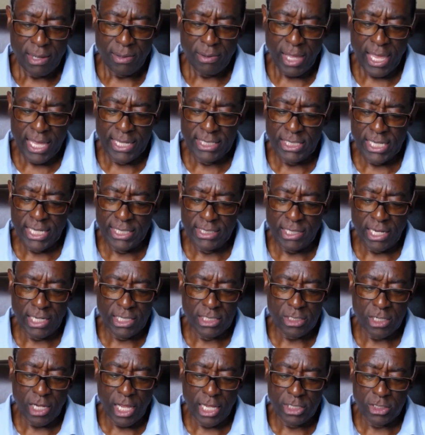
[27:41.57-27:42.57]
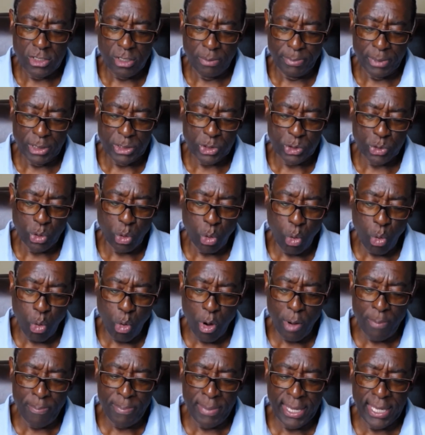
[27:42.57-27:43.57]
And to
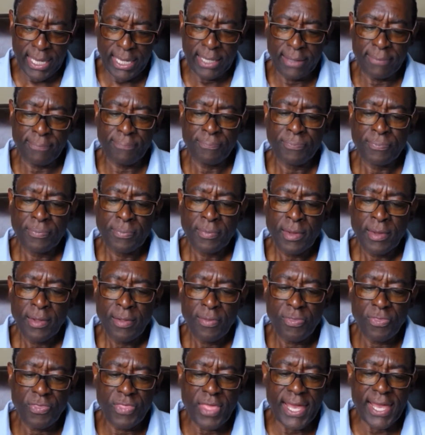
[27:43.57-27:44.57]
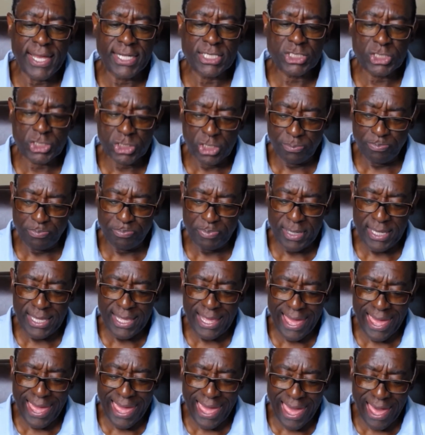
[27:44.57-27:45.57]
mature me, there should be
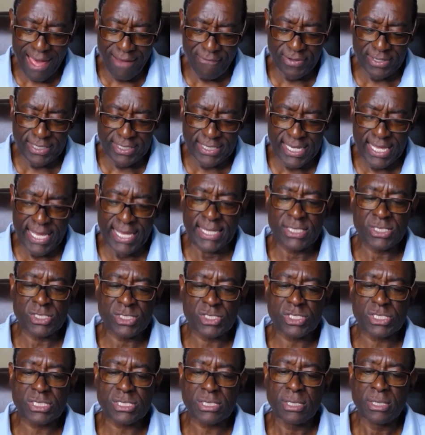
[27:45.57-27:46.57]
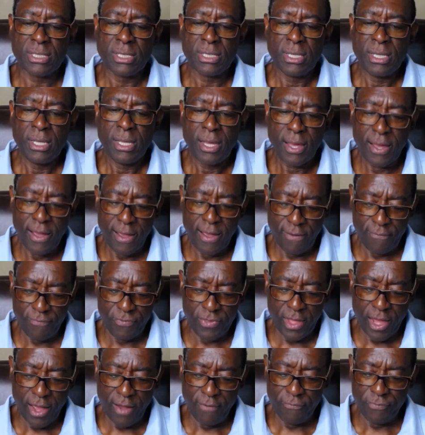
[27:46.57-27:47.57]
evidence of
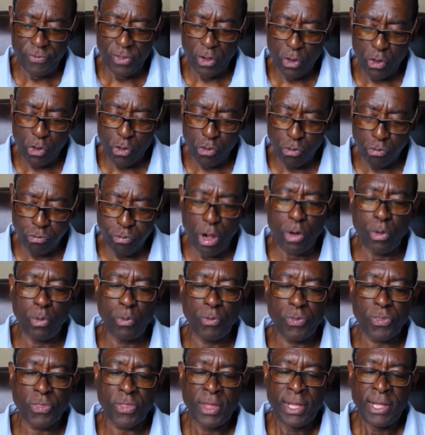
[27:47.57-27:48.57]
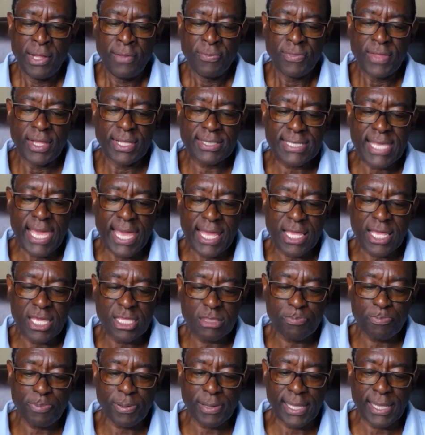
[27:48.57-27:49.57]
the growth that
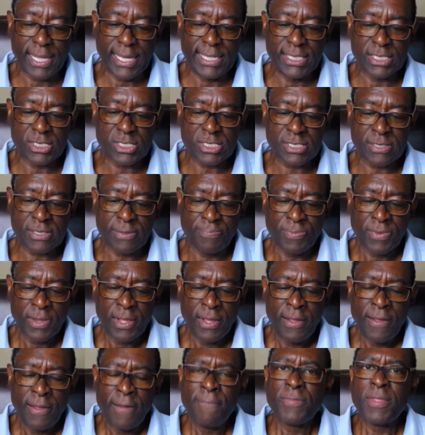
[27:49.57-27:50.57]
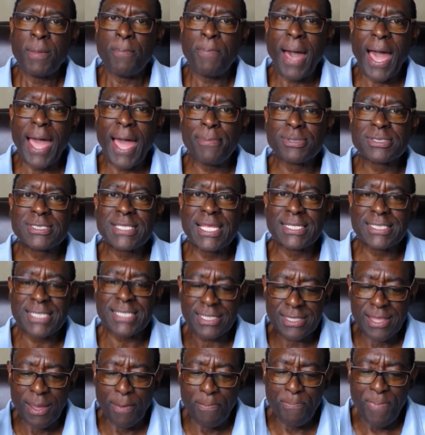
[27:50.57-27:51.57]
taketh place. The Bible says
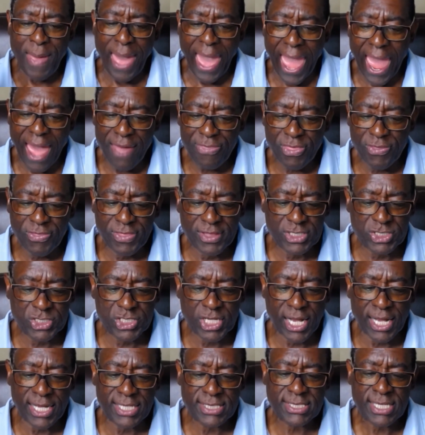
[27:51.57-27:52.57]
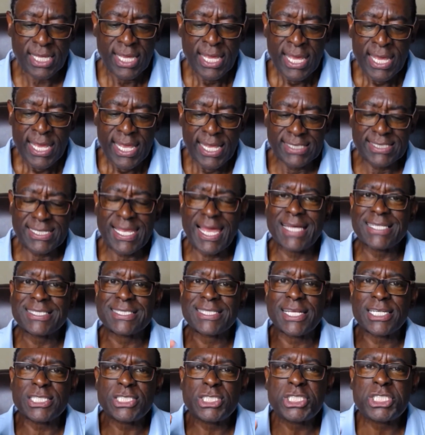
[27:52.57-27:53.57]
that the path of the just is as
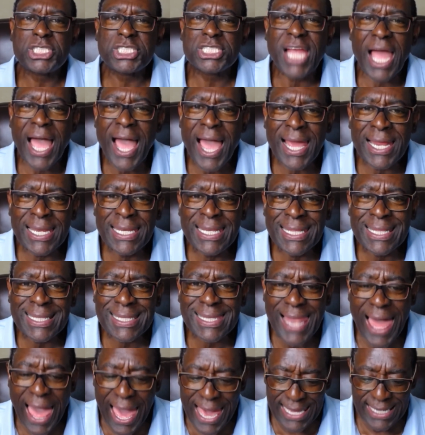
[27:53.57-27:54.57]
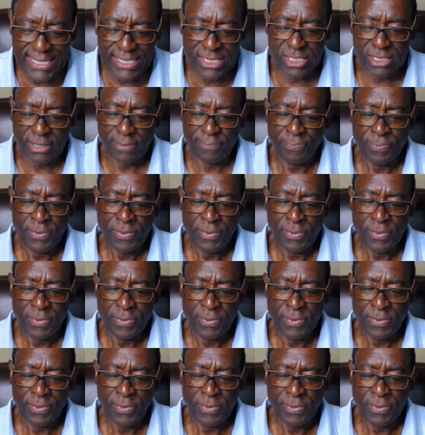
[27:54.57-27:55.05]
the shining light